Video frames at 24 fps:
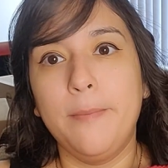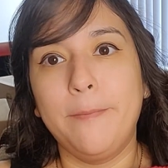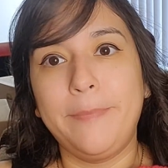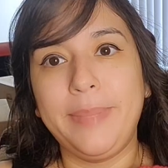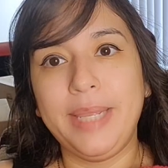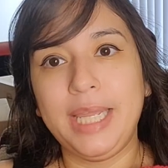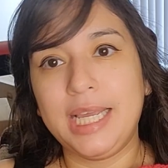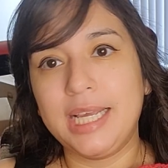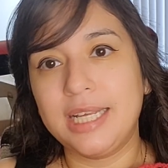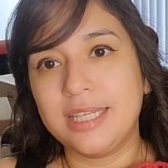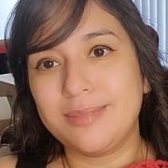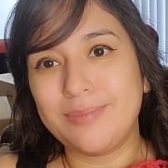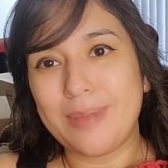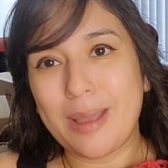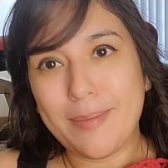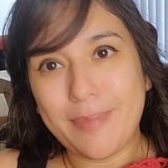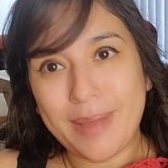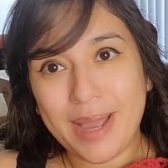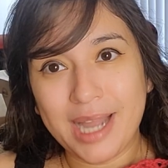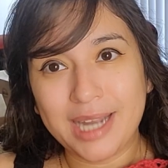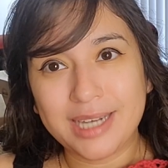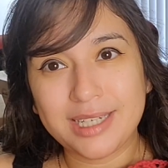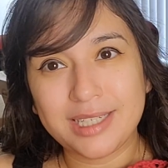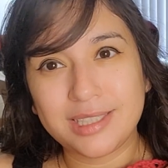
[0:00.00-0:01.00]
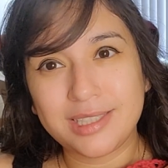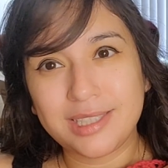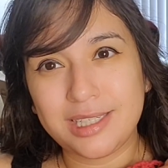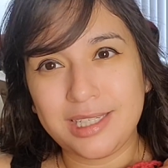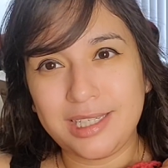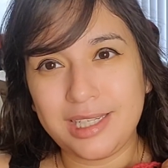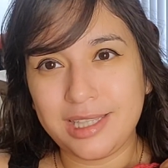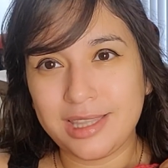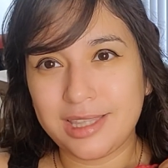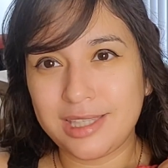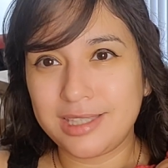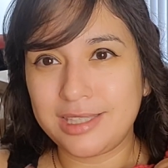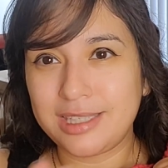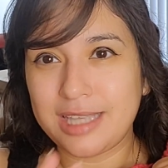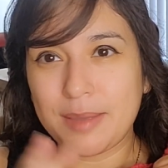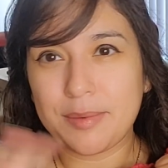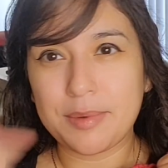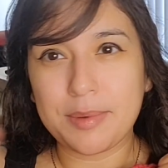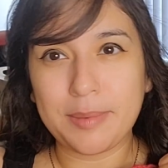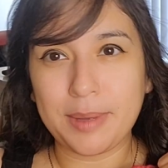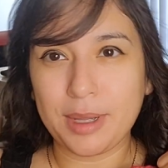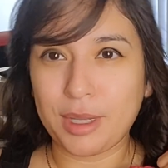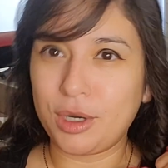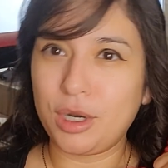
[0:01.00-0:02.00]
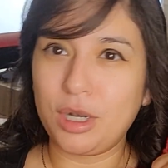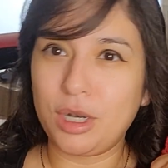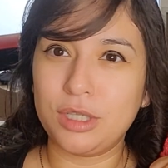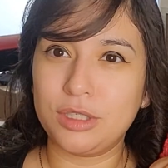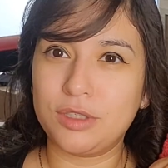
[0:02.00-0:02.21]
because my back doesn't need the same amount